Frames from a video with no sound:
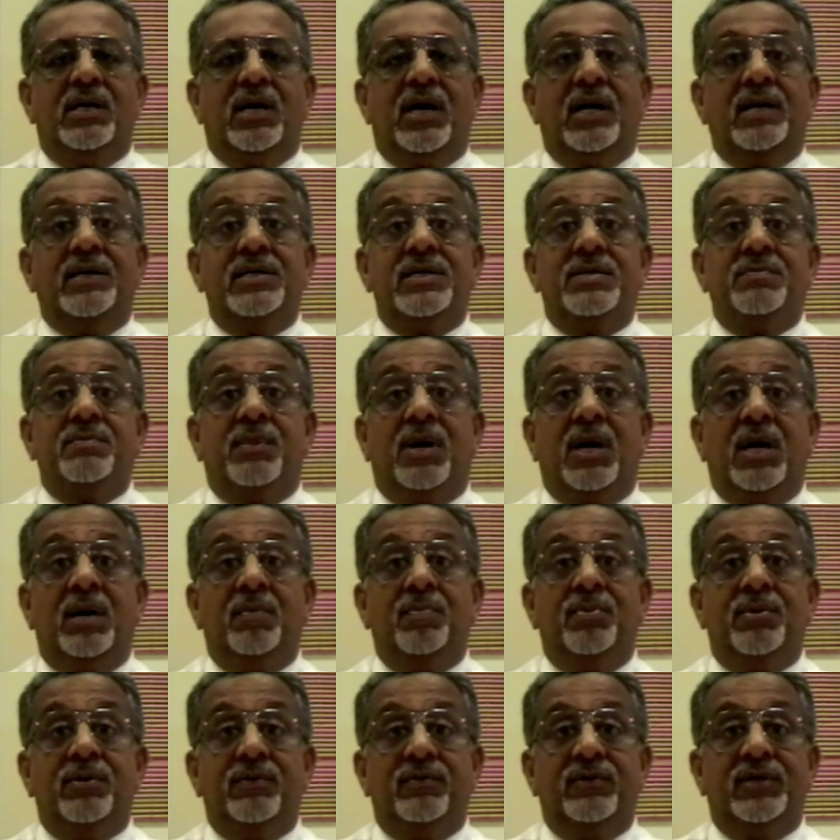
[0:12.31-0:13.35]
and it is my
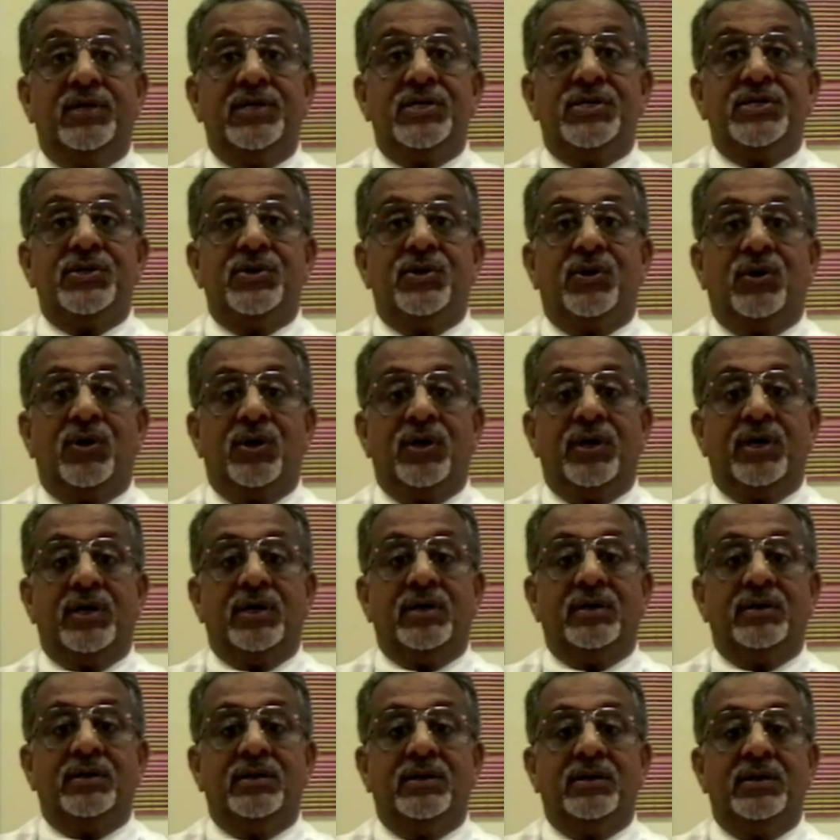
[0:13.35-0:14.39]
privilege and
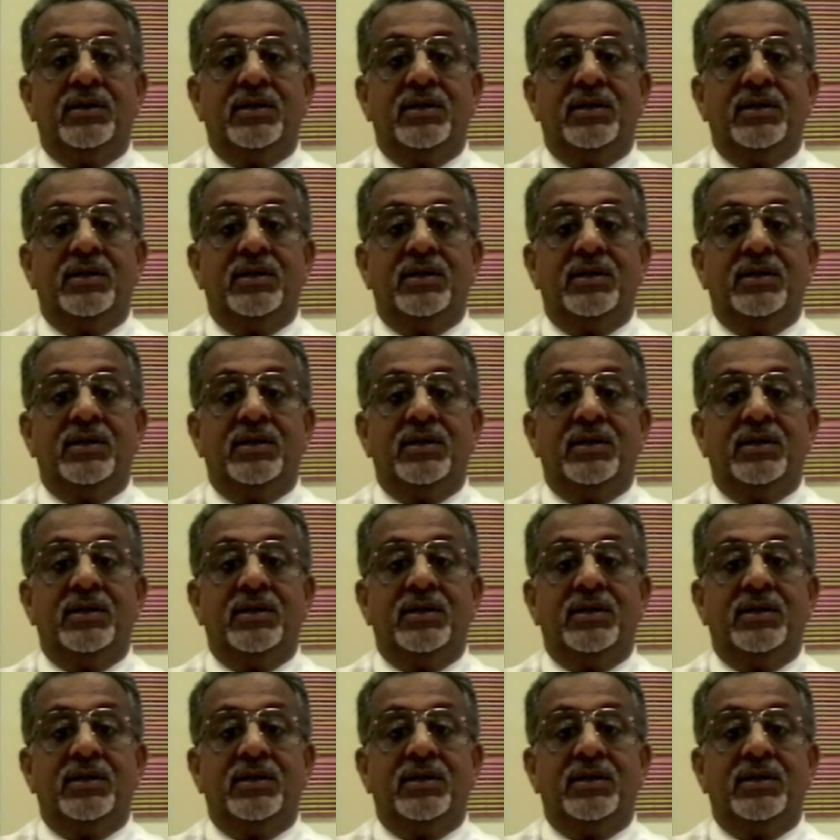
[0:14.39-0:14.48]
honor